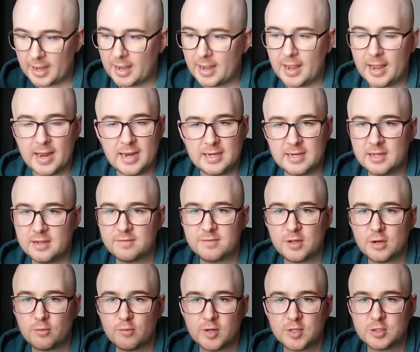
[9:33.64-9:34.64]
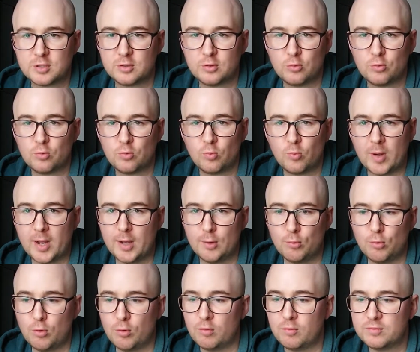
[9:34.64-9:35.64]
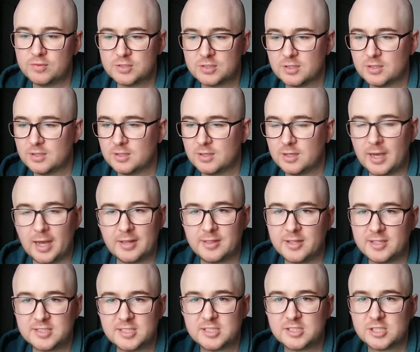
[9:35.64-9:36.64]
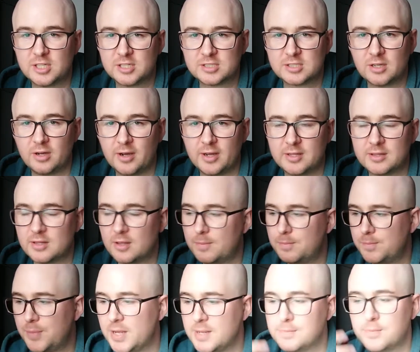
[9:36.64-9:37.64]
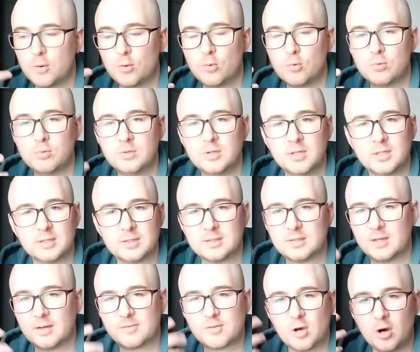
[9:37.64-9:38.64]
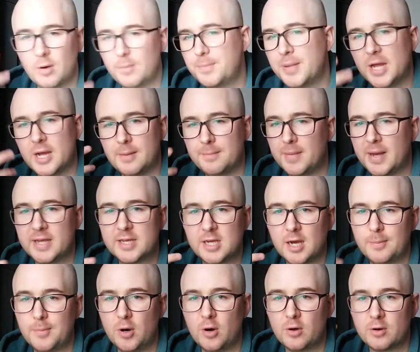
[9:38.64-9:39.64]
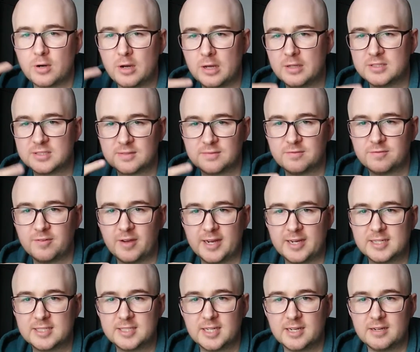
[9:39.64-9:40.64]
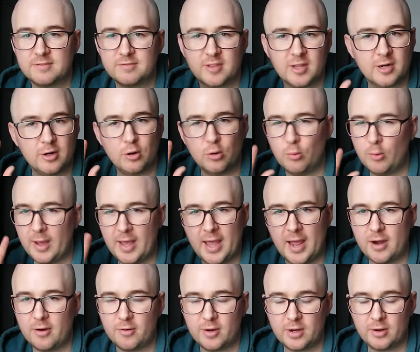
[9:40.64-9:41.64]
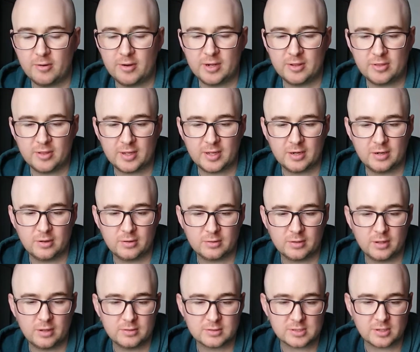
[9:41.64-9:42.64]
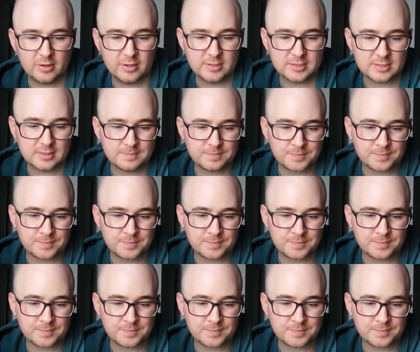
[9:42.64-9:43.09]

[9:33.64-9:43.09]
any of the original werewolves, and this is just like the people have got a bit of makeup on and some fake teeth. They're not all hairy or anything along those lines.